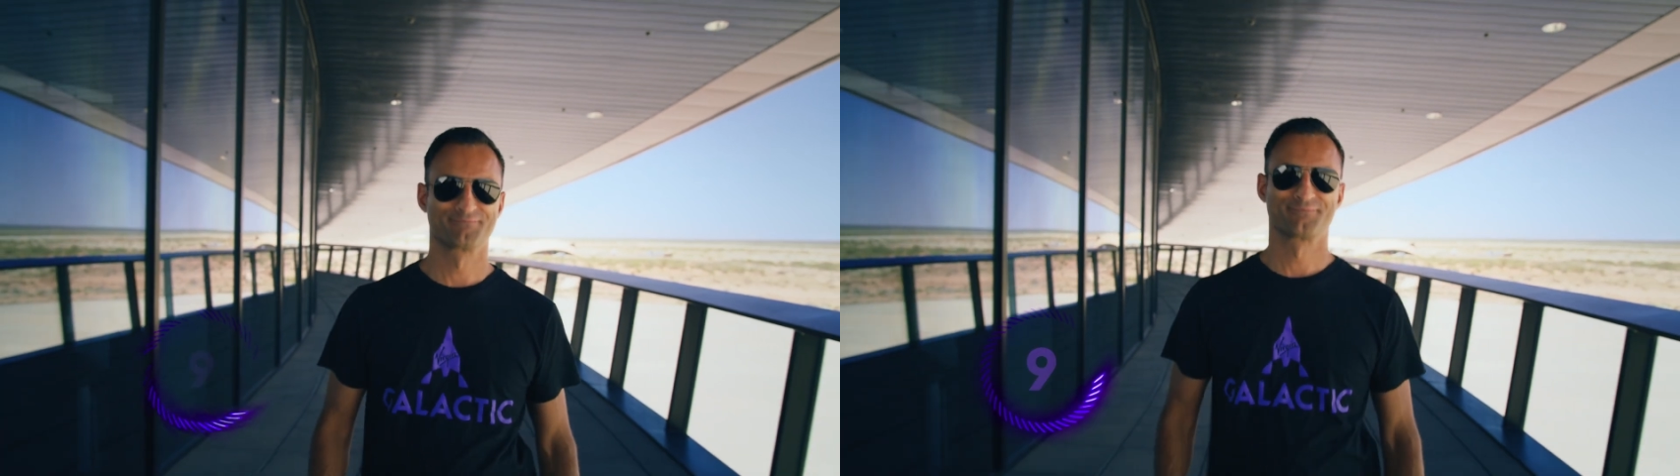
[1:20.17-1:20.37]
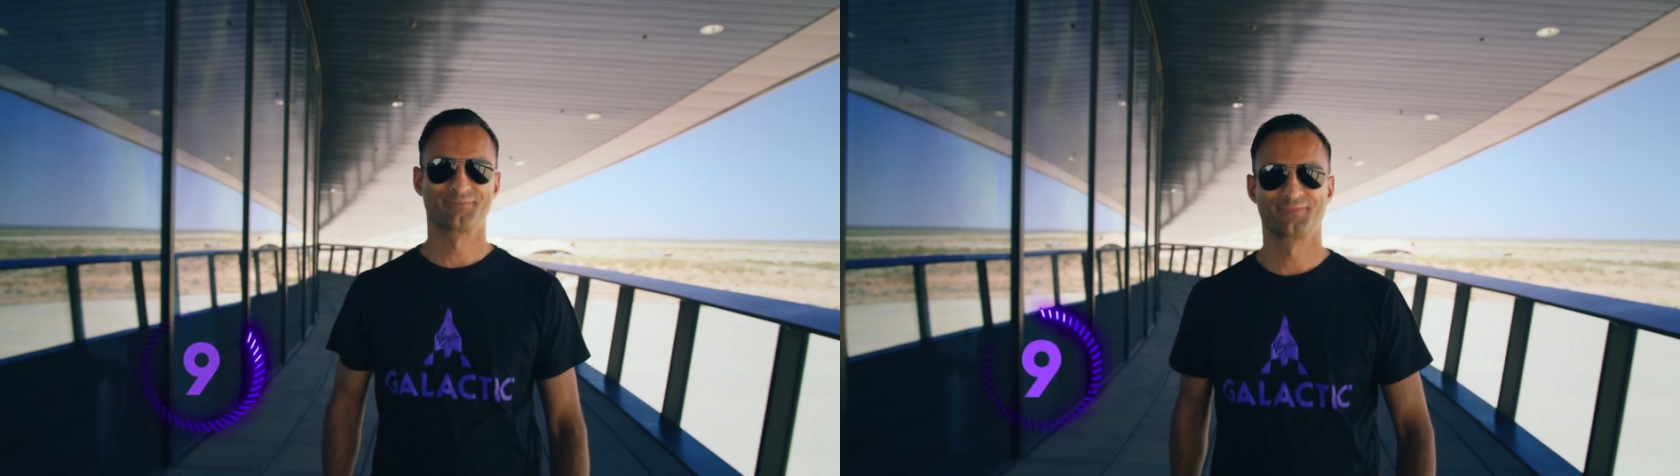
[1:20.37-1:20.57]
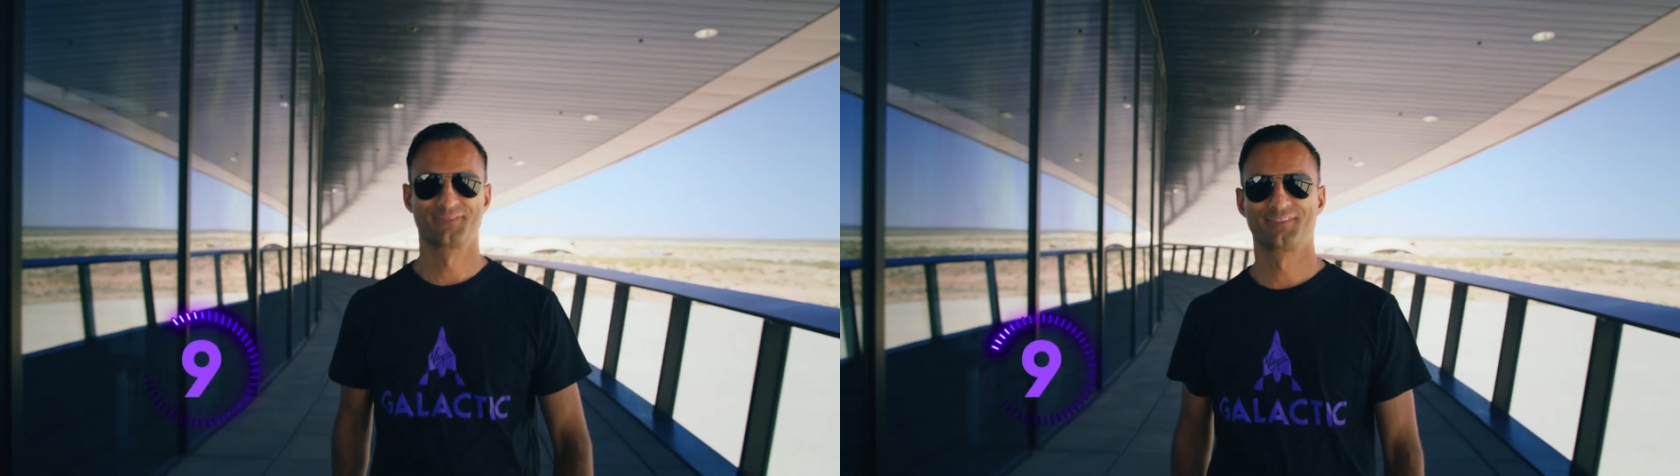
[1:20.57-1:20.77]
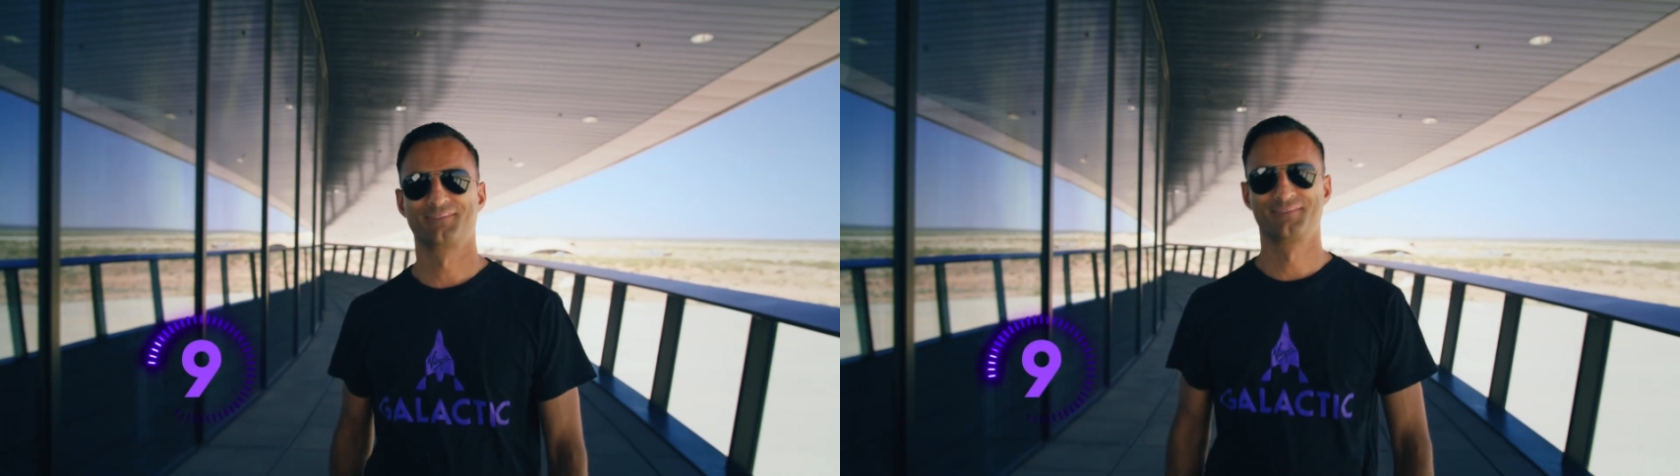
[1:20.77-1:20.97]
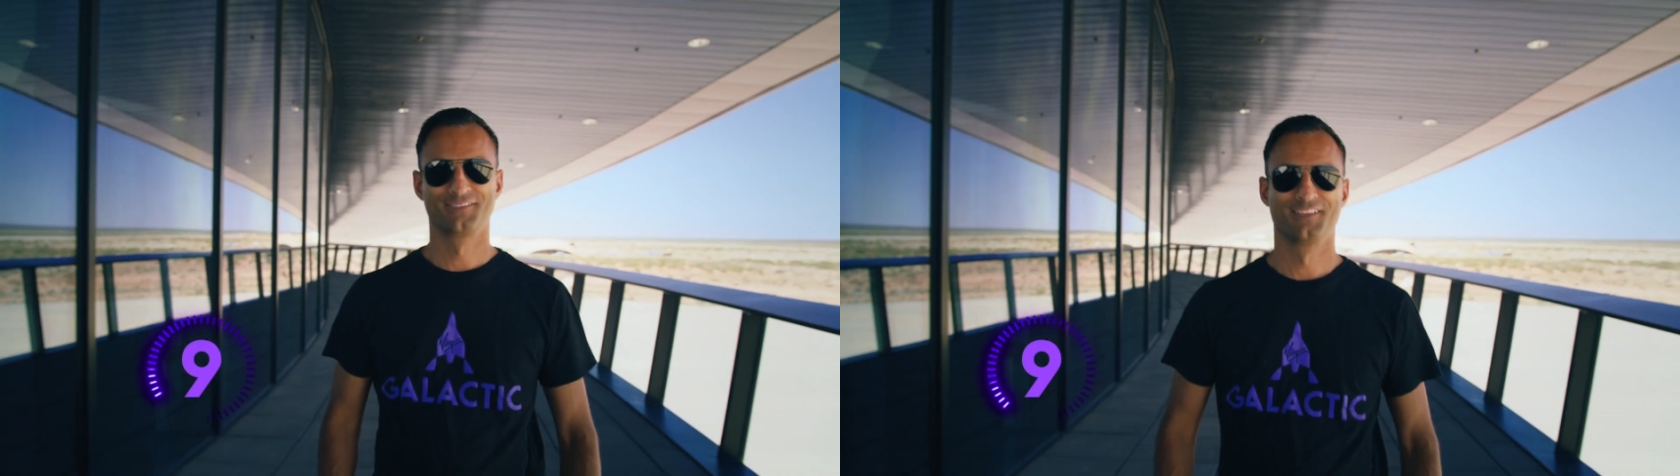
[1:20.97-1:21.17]
sign?
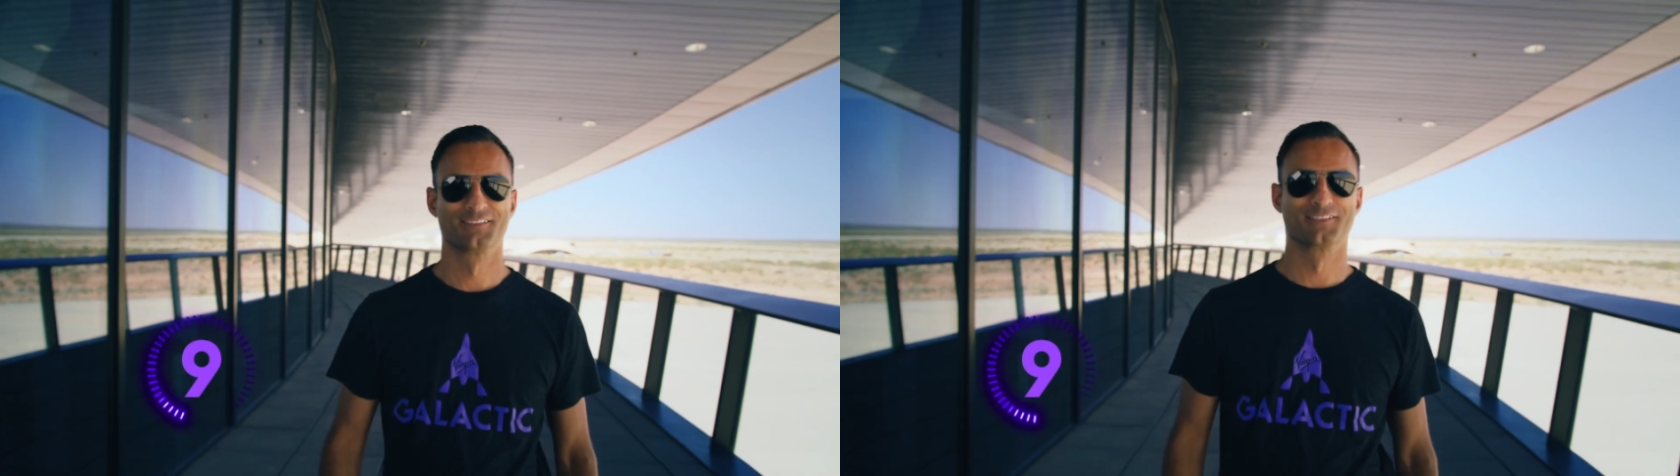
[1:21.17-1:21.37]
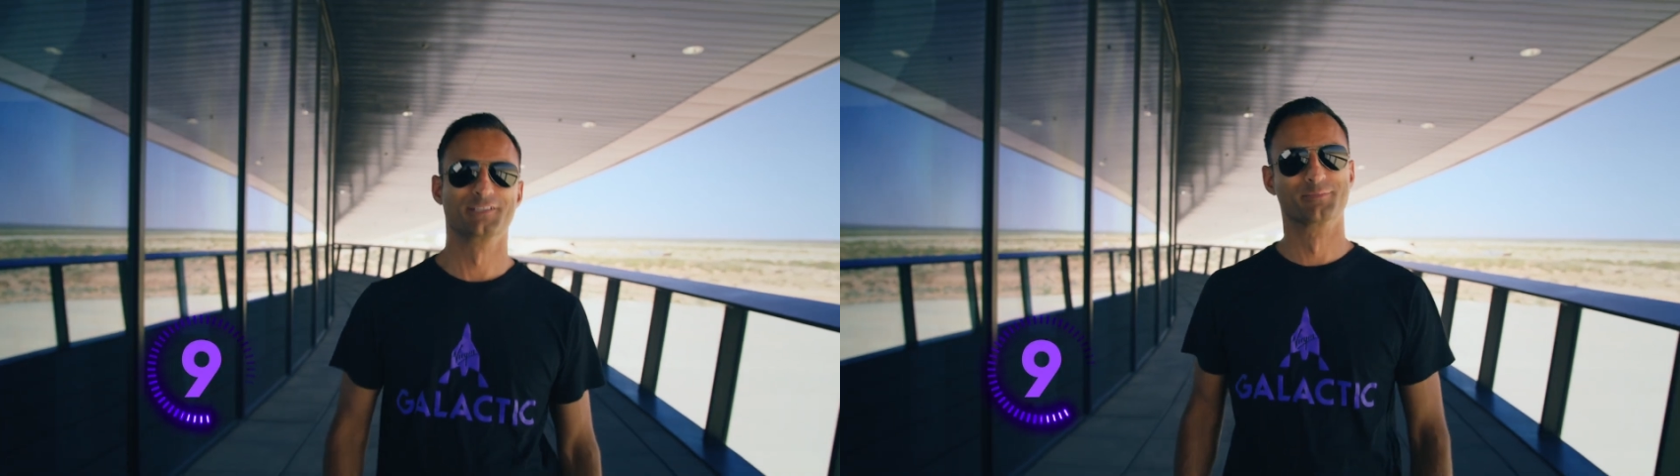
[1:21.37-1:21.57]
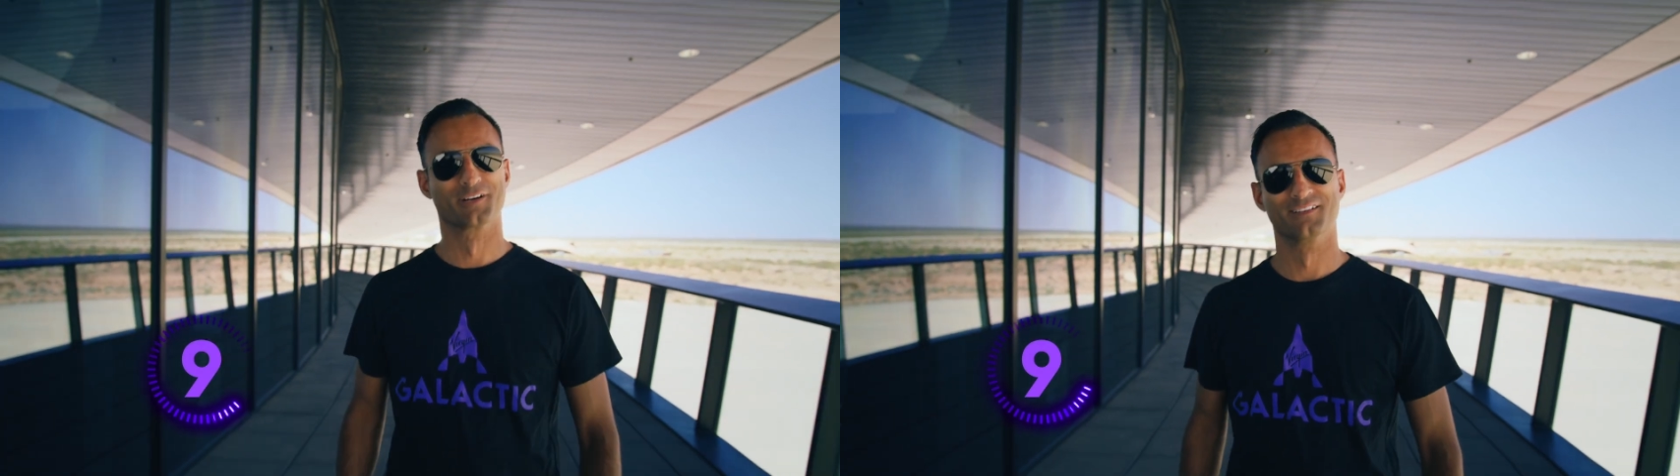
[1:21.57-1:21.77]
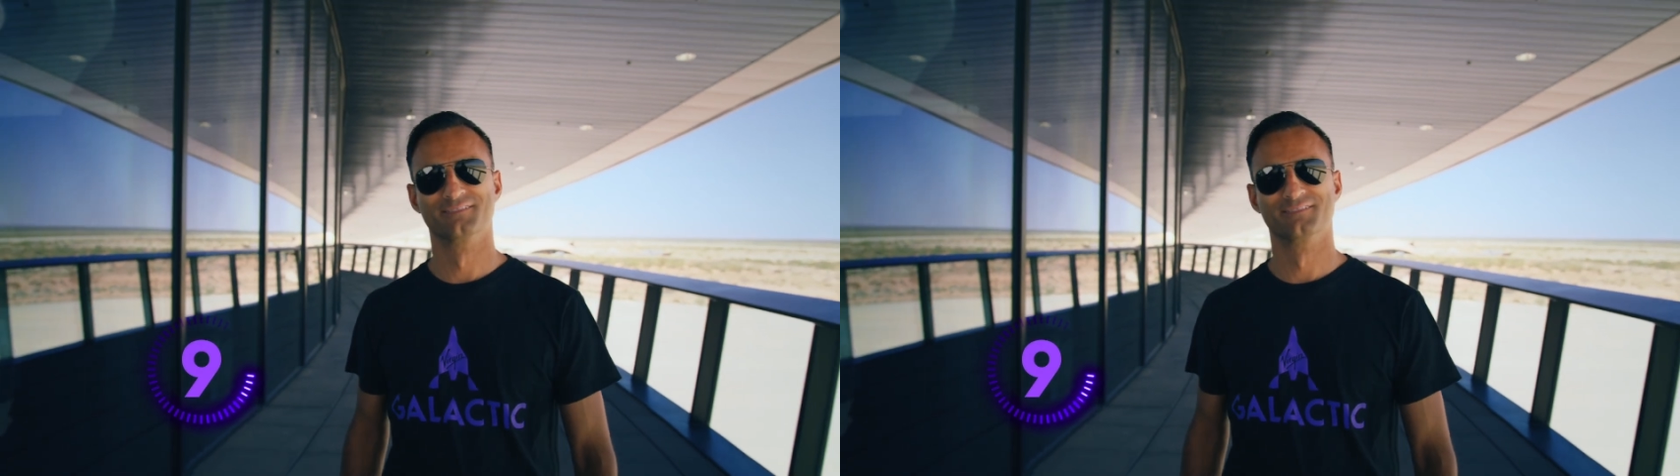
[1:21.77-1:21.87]
Libra.